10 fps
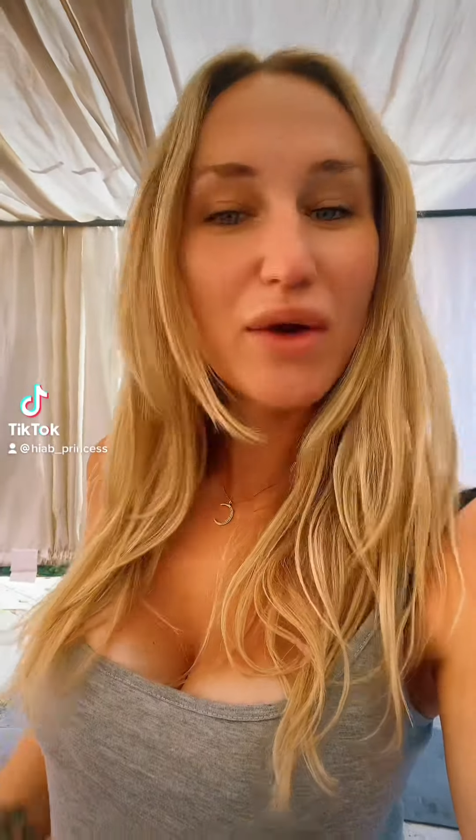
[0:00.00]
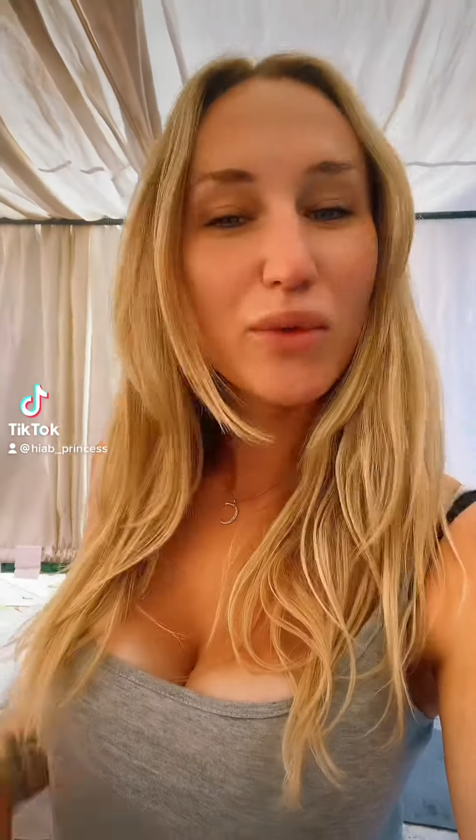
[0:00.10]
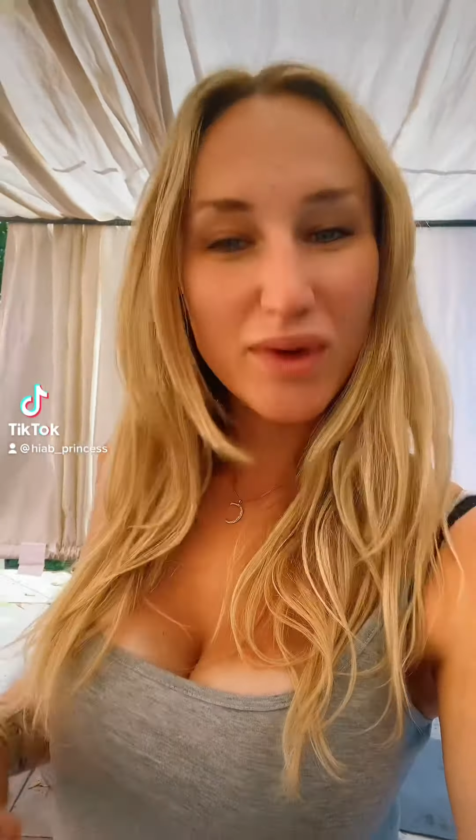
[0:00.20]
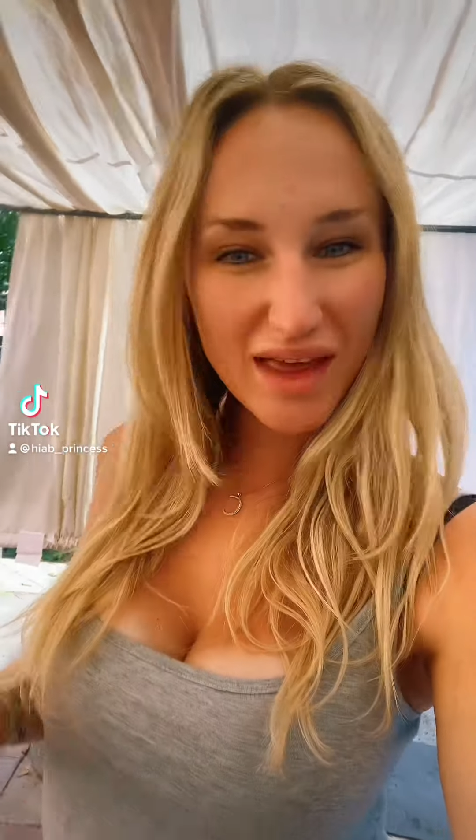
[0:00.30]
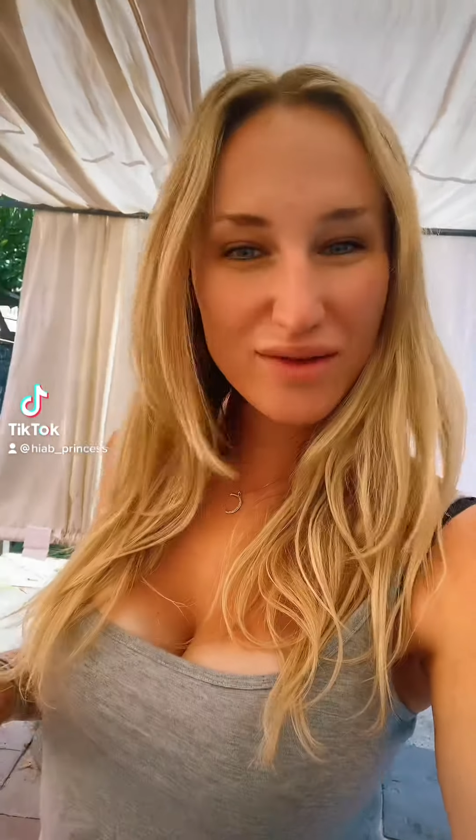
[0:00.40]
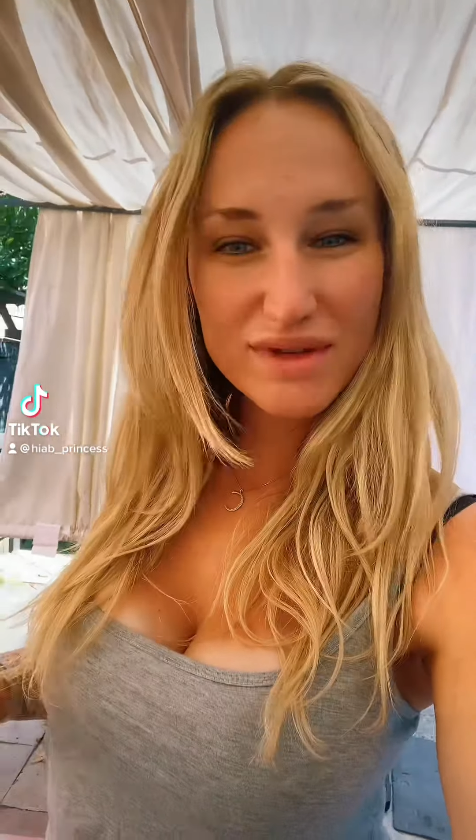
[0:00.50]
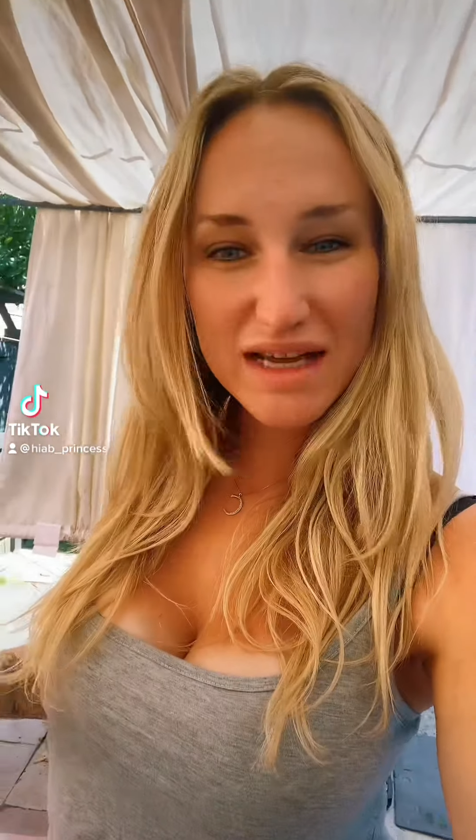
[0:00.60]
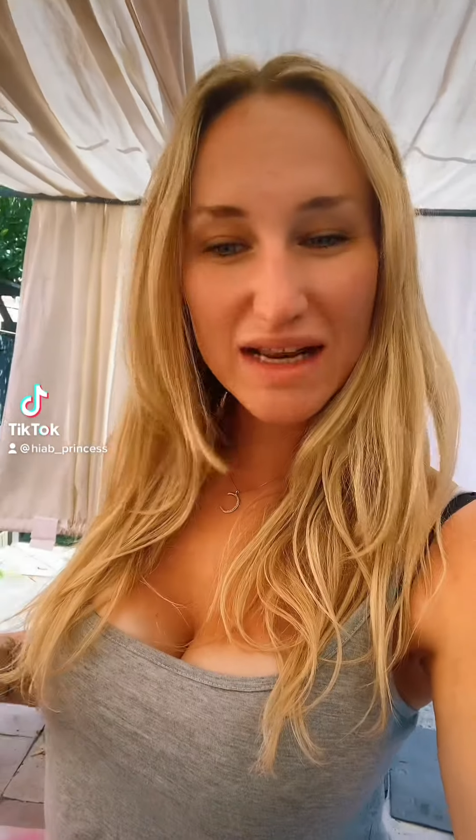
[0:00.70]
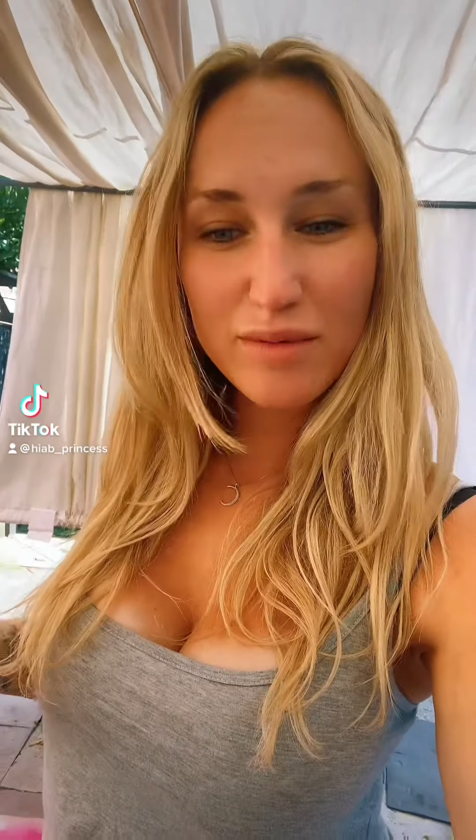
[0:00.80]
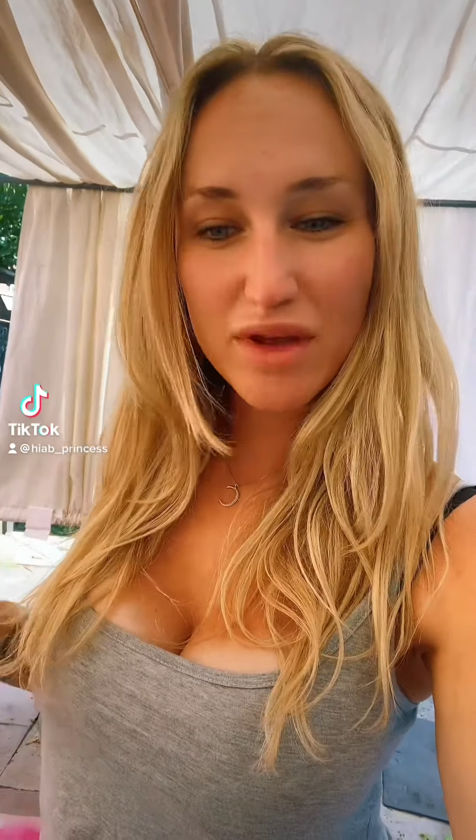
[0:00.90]
Without
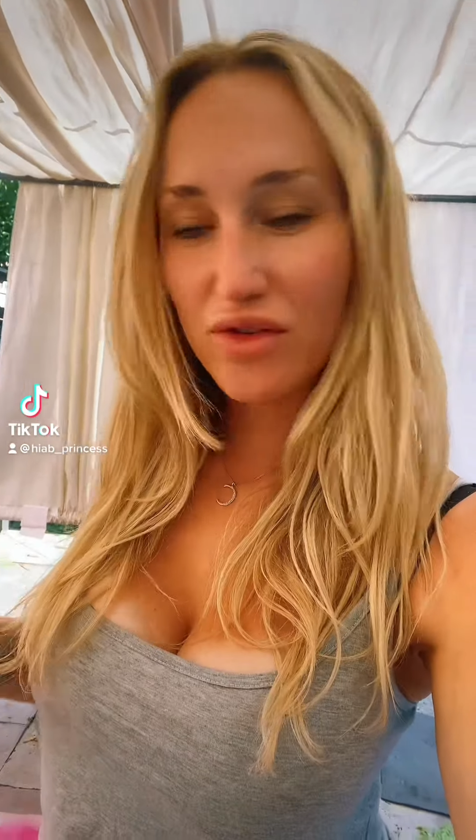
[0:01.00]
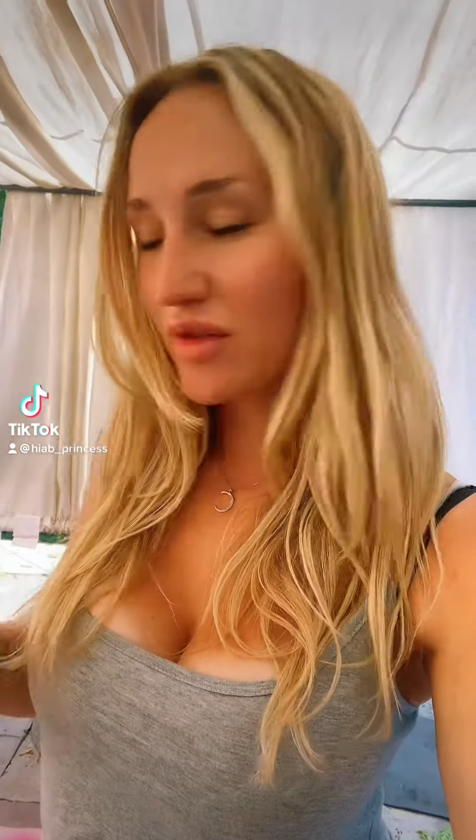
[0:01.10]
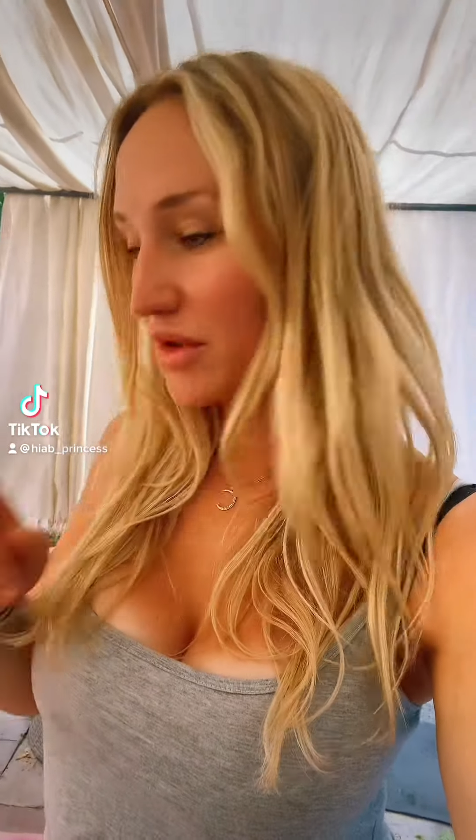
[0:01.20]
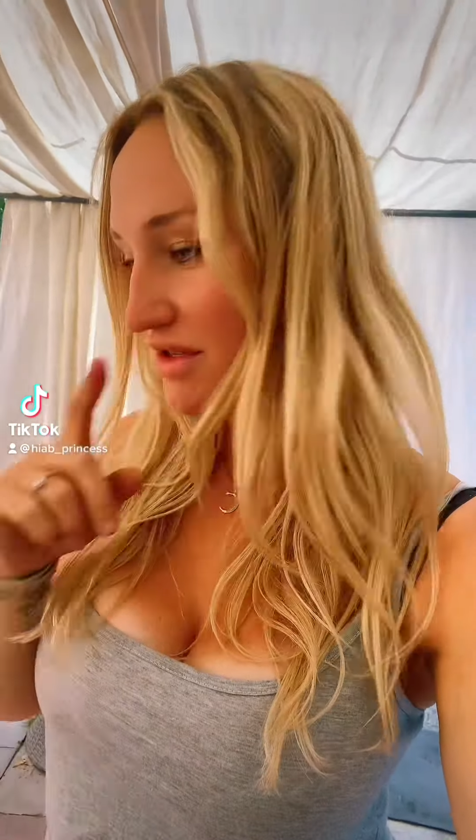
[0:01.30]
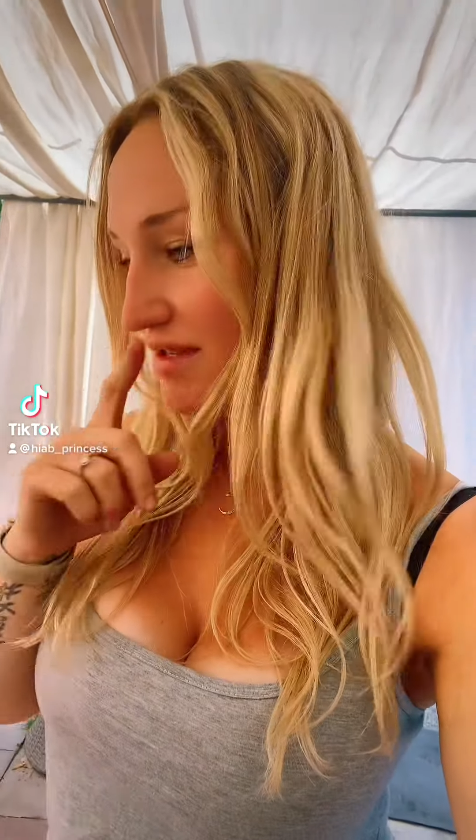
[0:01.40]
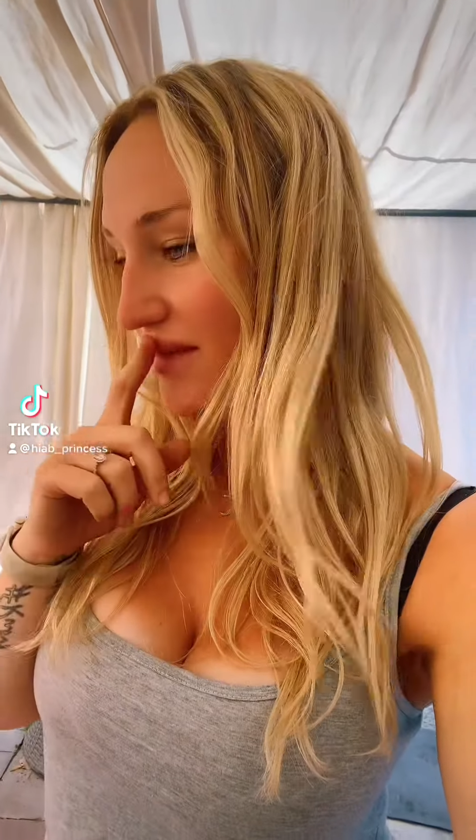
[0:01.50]
telling me you're the boss's